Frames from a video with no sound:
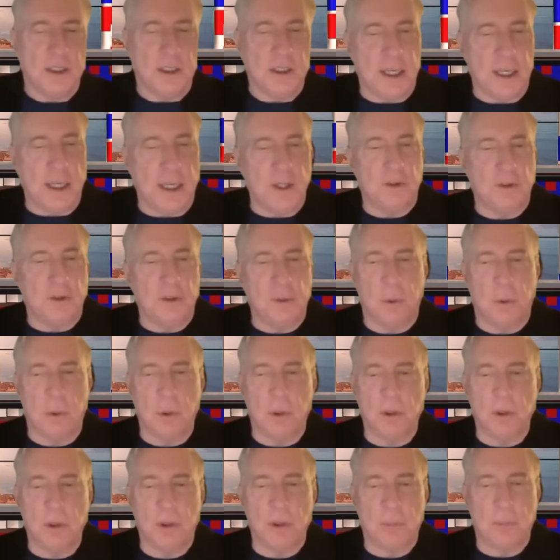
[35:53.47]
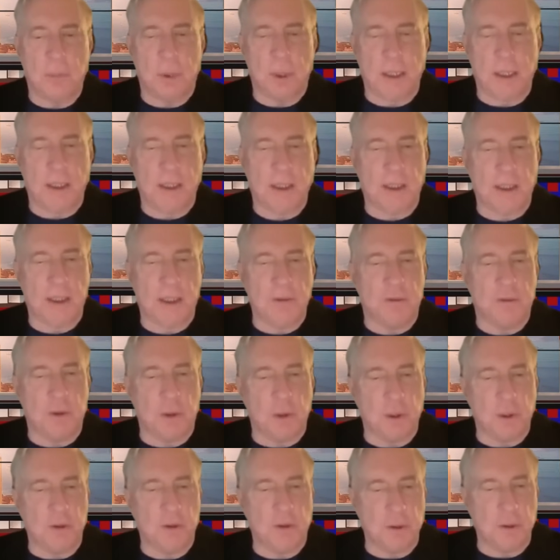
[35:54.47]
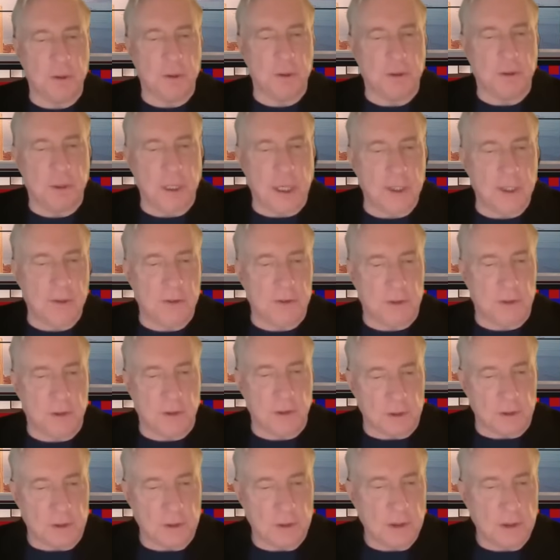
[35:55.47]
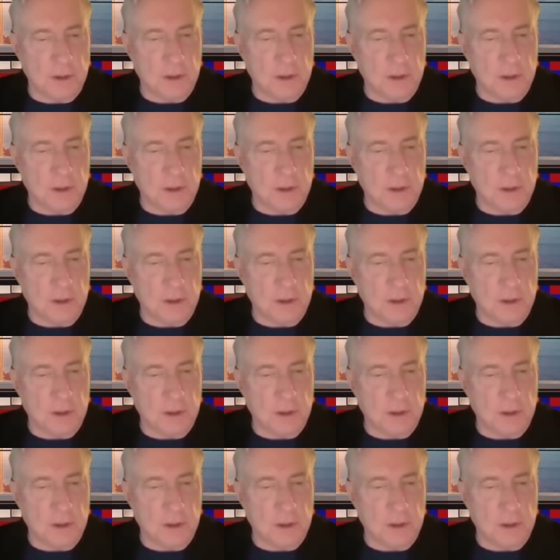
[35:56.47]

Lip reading: air support that practically fought us to a standstill.